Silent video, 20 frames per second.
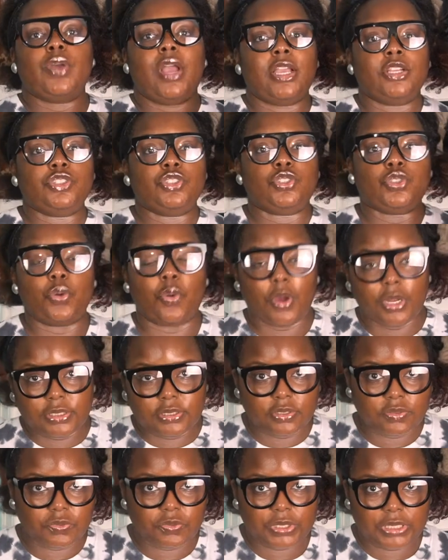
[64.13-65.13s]
a
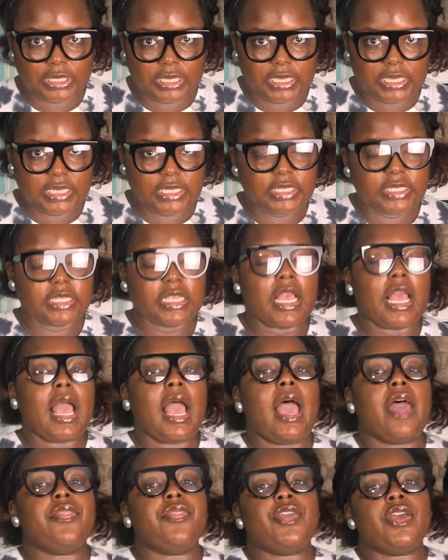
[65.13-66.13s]
Jordan release,
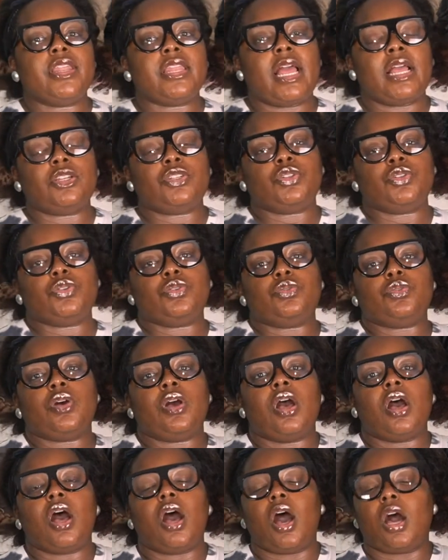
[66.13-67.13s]
and then I
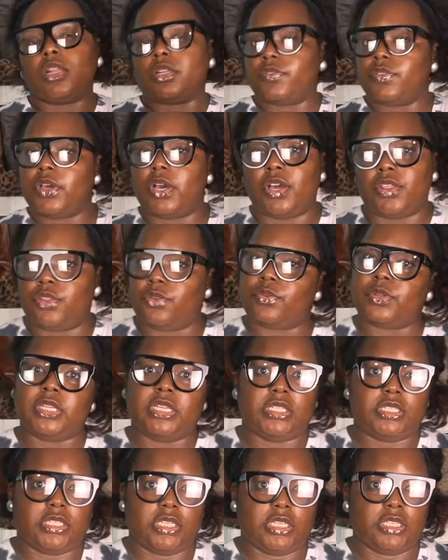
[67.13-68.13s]
do all of the other
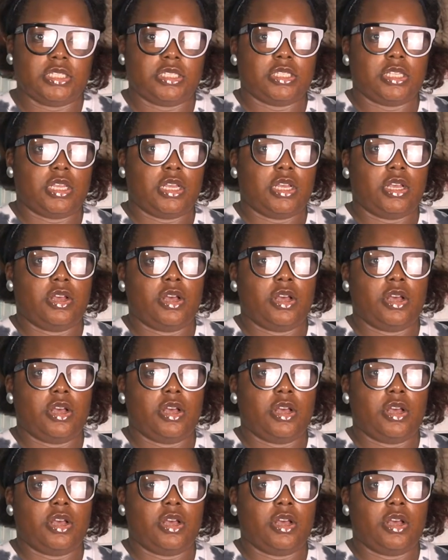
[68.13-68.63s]
releases